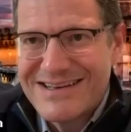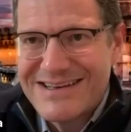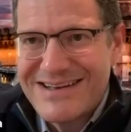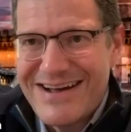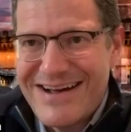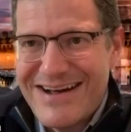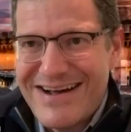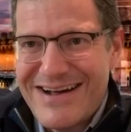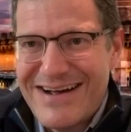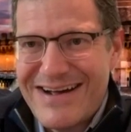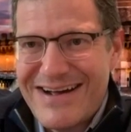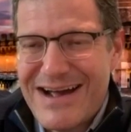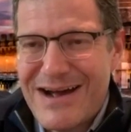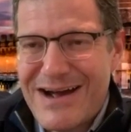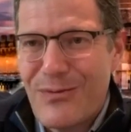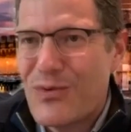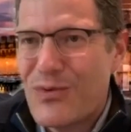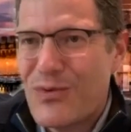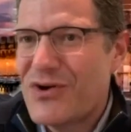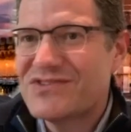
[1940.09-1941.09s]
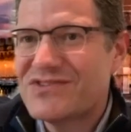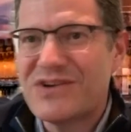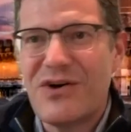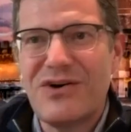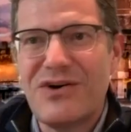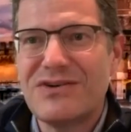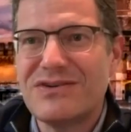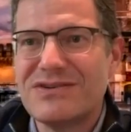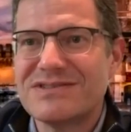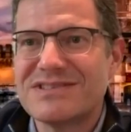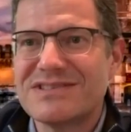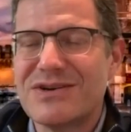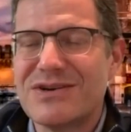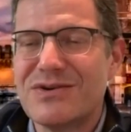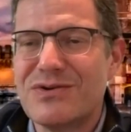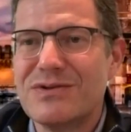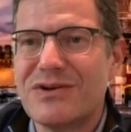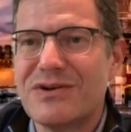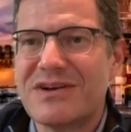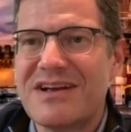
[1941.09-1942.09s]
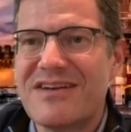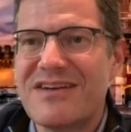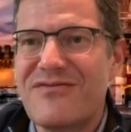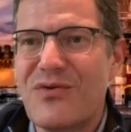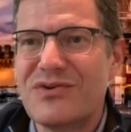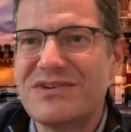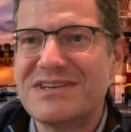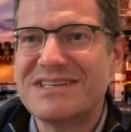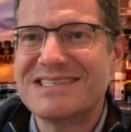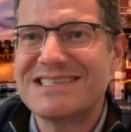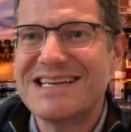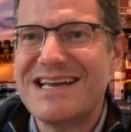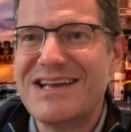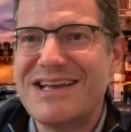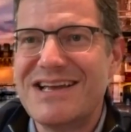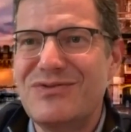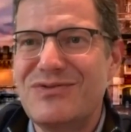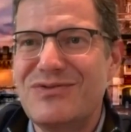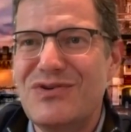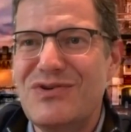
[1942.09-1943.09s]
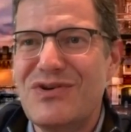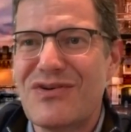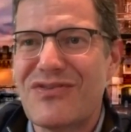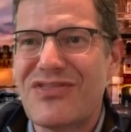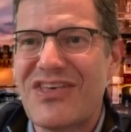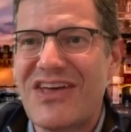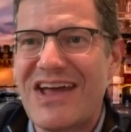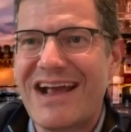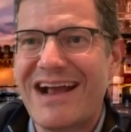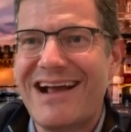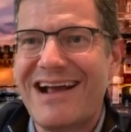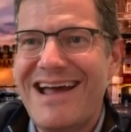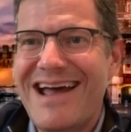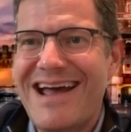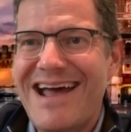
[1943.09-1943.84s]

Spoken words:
We're all so looking forward to seeing you do your thing.